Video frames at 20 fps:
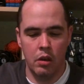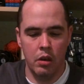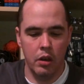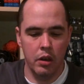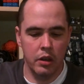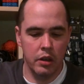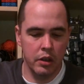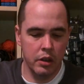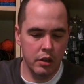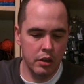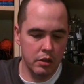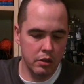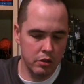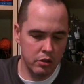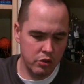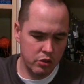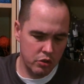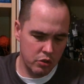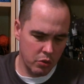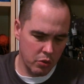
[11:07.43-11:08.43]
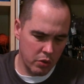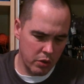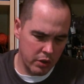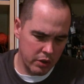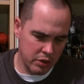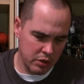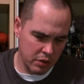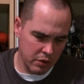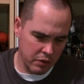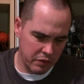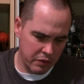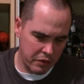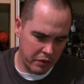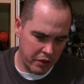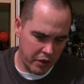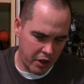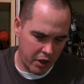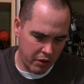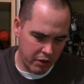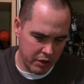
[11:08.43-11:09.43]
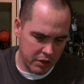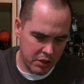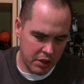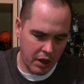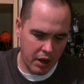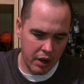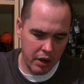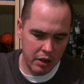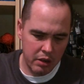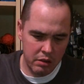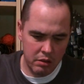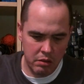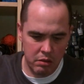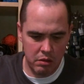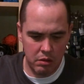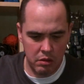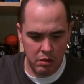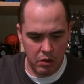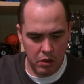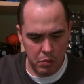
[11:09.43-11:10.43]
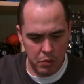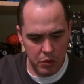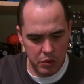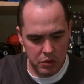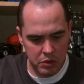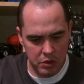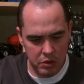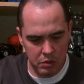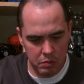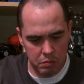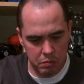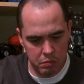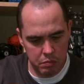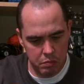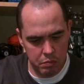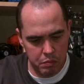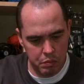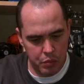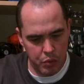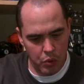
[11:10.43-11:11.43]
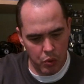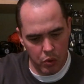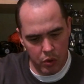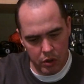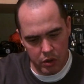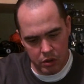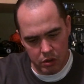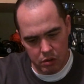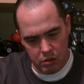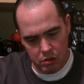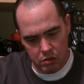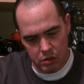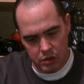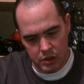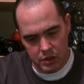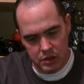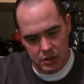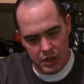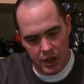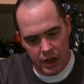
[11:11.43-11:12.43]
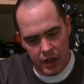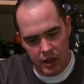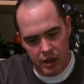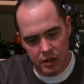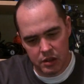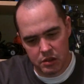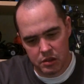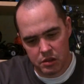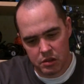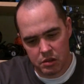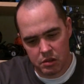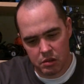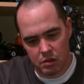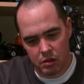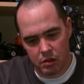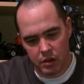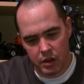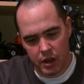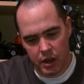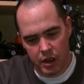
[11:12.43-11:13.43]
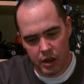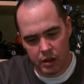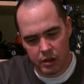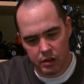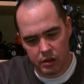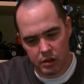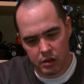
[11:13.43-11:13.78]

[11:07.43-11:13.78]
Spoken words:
Again, the joints are very tight, almost to the point his hands are not